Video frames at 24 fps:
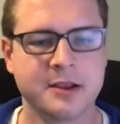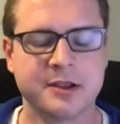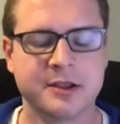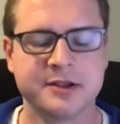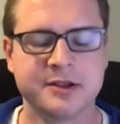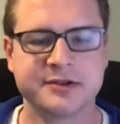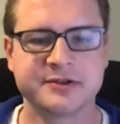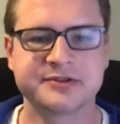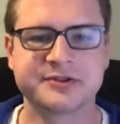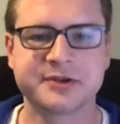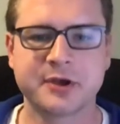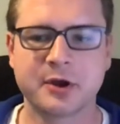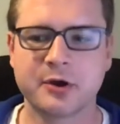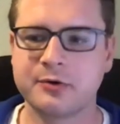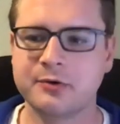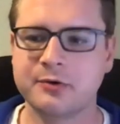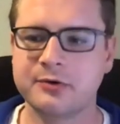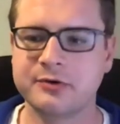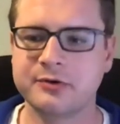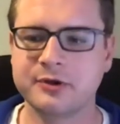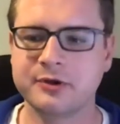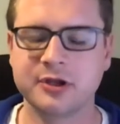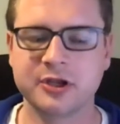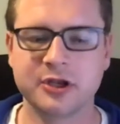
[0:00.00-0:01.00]
So,
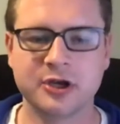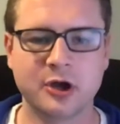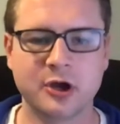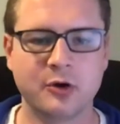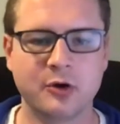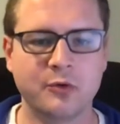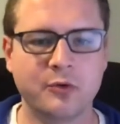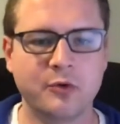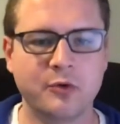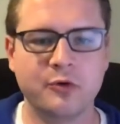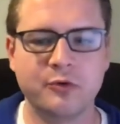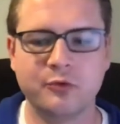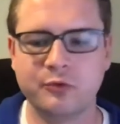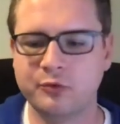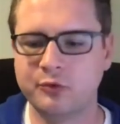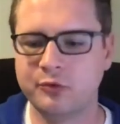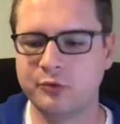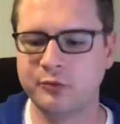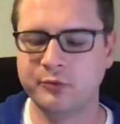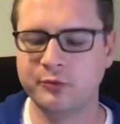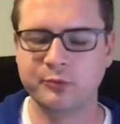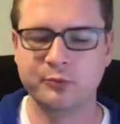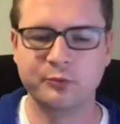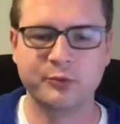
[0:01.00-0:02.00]

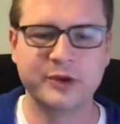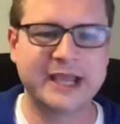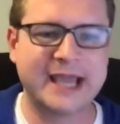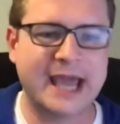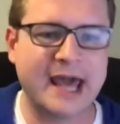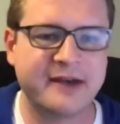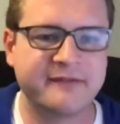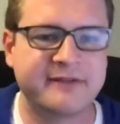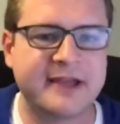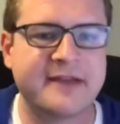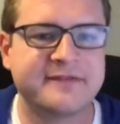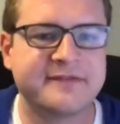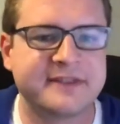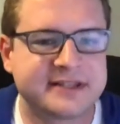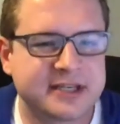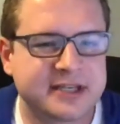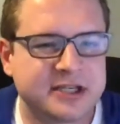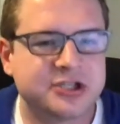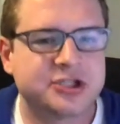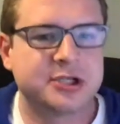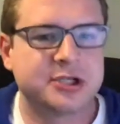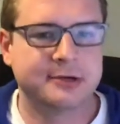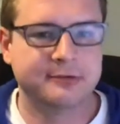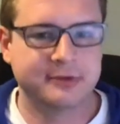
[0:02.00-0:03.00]
we kind of have this
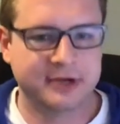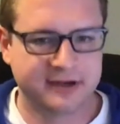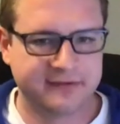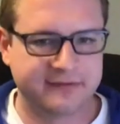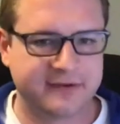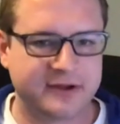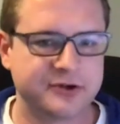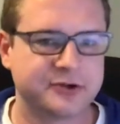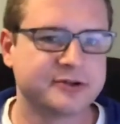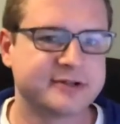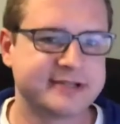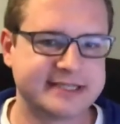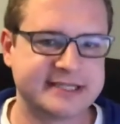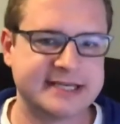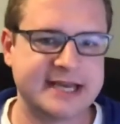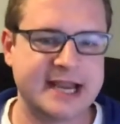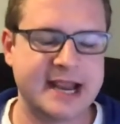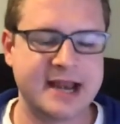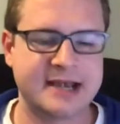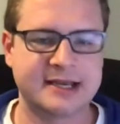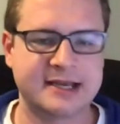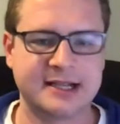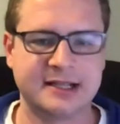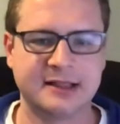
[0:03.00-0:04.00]
intuitive
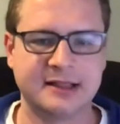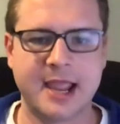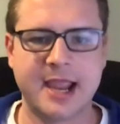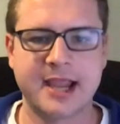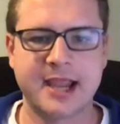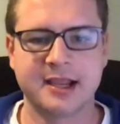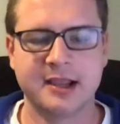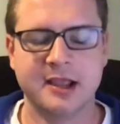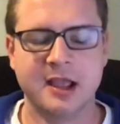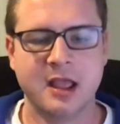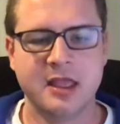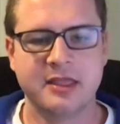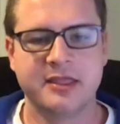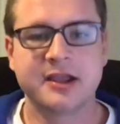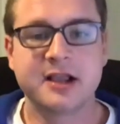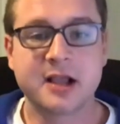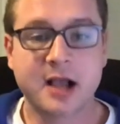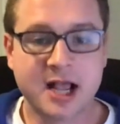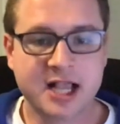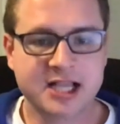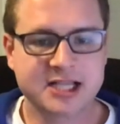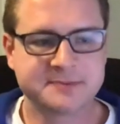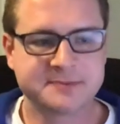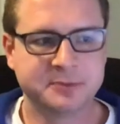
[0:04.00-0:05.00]
understanding, like the
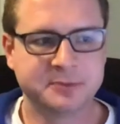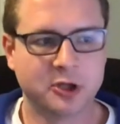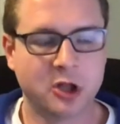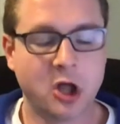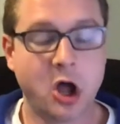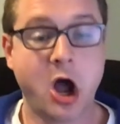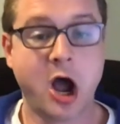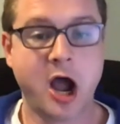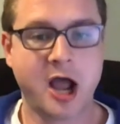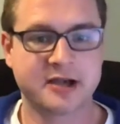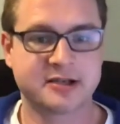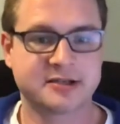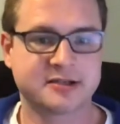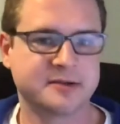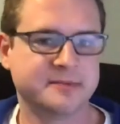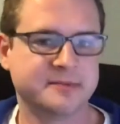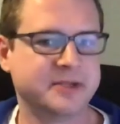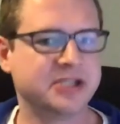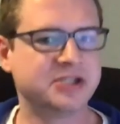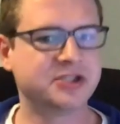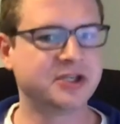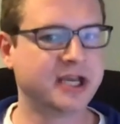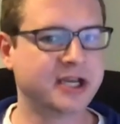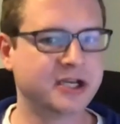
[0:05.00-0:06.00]
gospel ought to
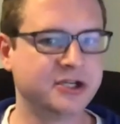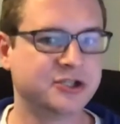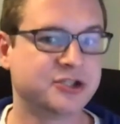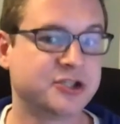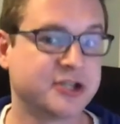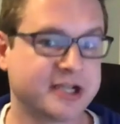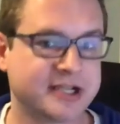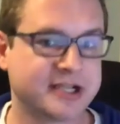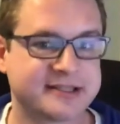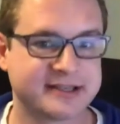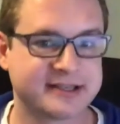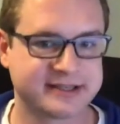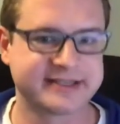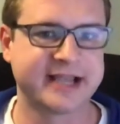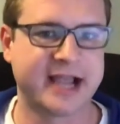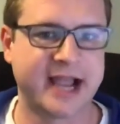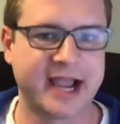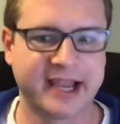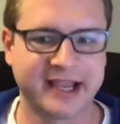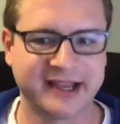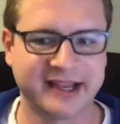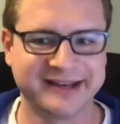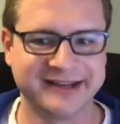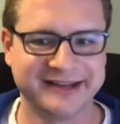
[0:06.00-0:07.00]
be changing
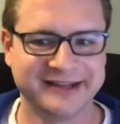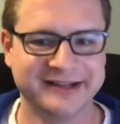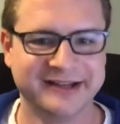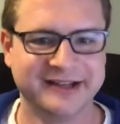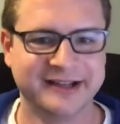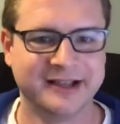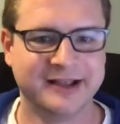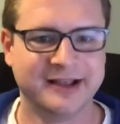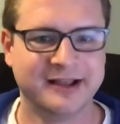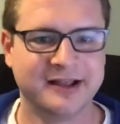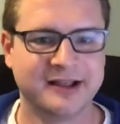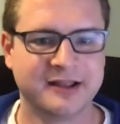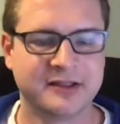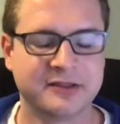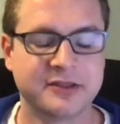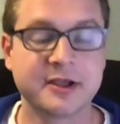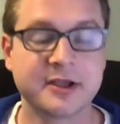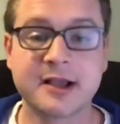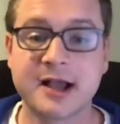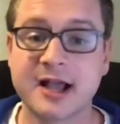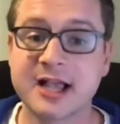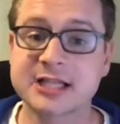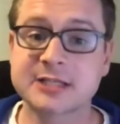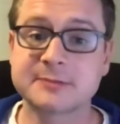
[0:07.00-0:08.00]
society. The
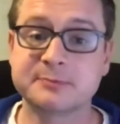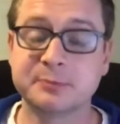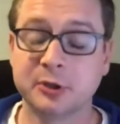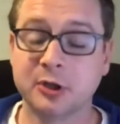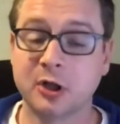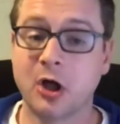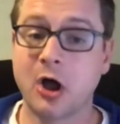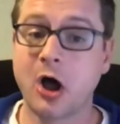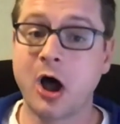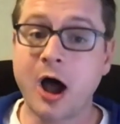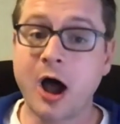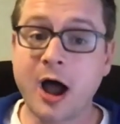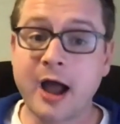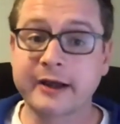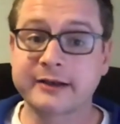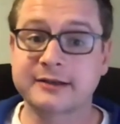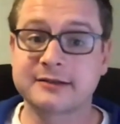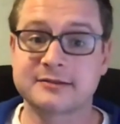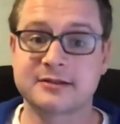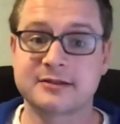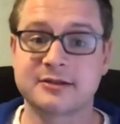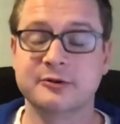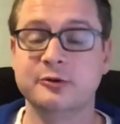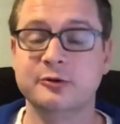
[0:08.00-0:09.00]
gospel ought
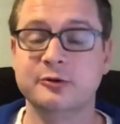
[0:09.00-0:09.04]
to